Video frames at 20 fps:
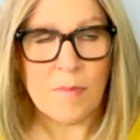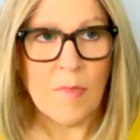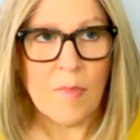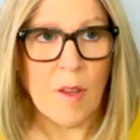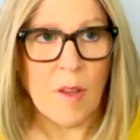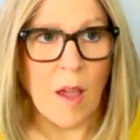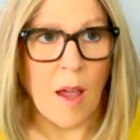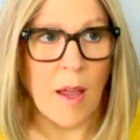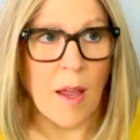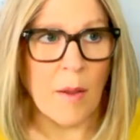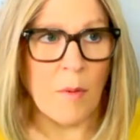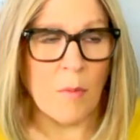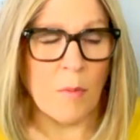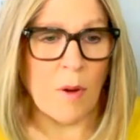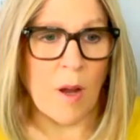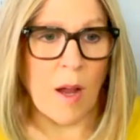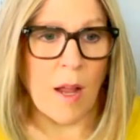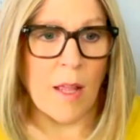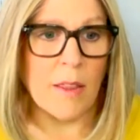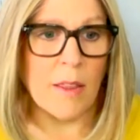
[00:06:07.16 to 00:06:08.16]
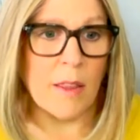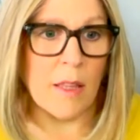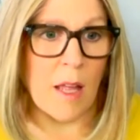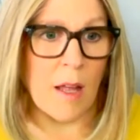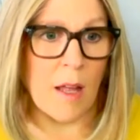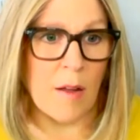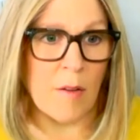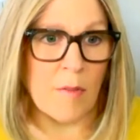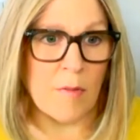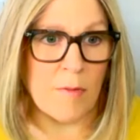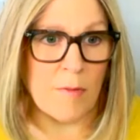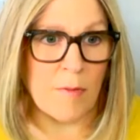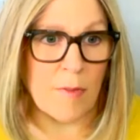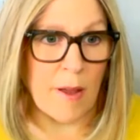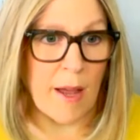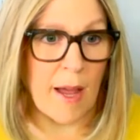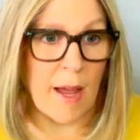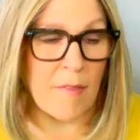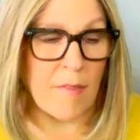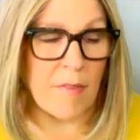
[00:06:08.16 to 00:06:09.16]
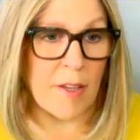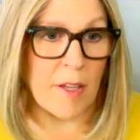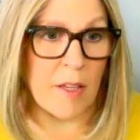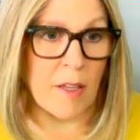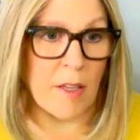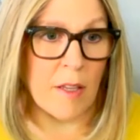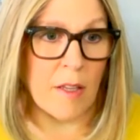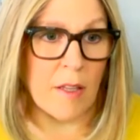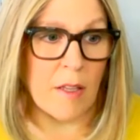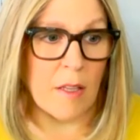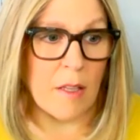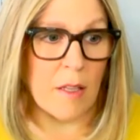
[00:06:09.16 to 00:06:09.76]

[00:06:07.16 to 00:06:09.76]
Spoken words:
I love having